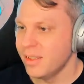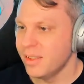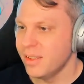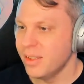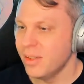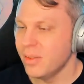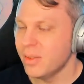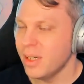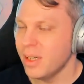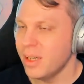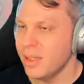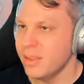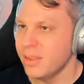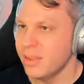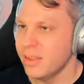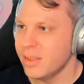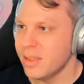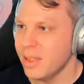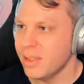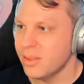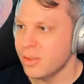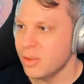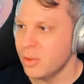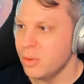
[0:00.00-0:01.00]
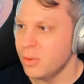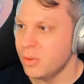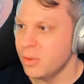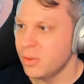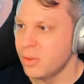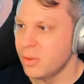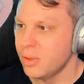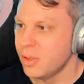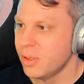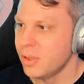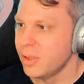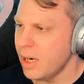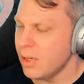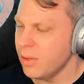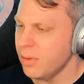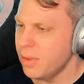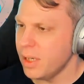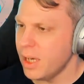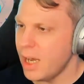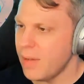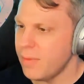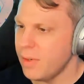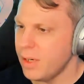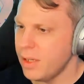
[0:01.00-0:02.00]
Okay, that's cool. I don't
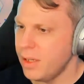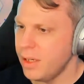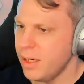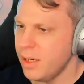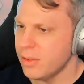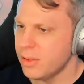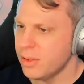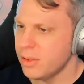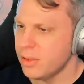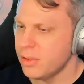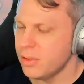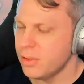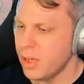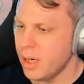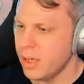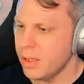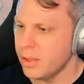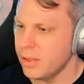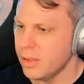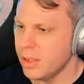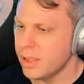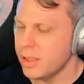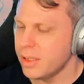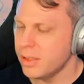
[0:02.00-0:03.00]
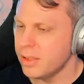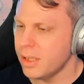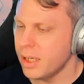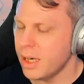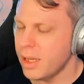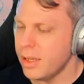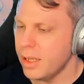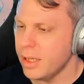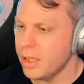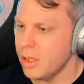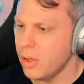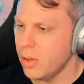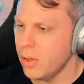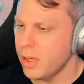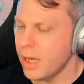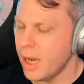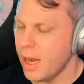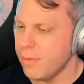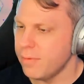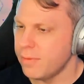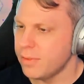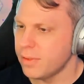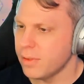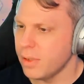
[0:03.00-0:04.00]
think I have anything else. Like you said, I think you already
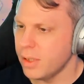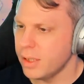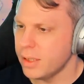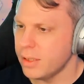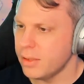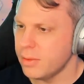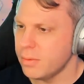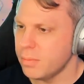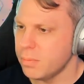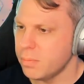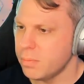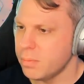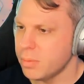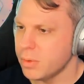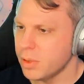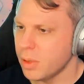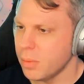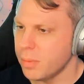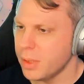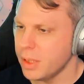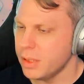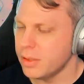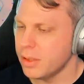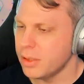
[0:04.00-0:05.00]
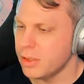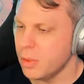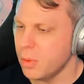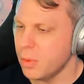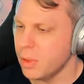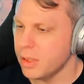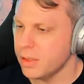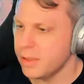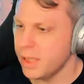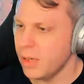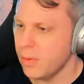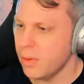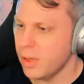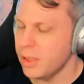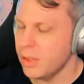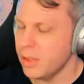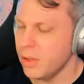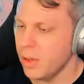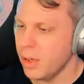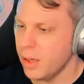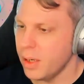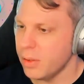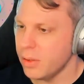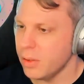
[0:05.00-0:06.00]
have like some things that you want to say, right?
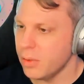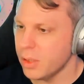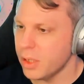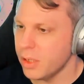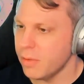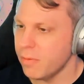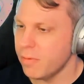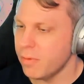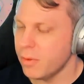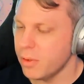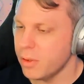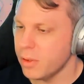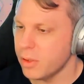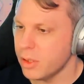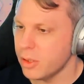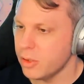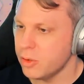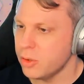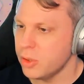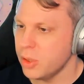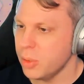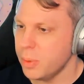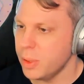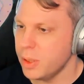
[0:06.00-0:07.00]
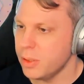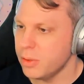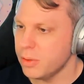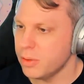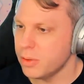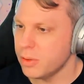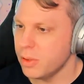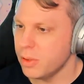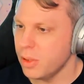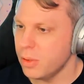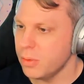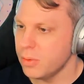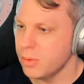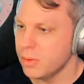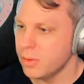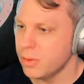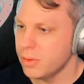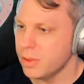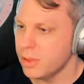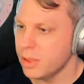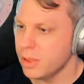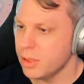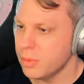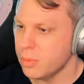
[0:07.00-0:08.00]
You're looking for contributors now,
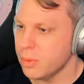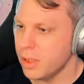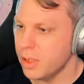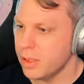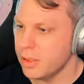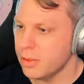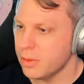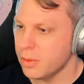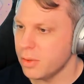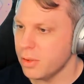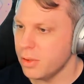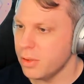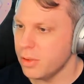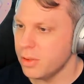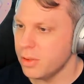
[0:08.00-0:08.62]
because that's what I just heard.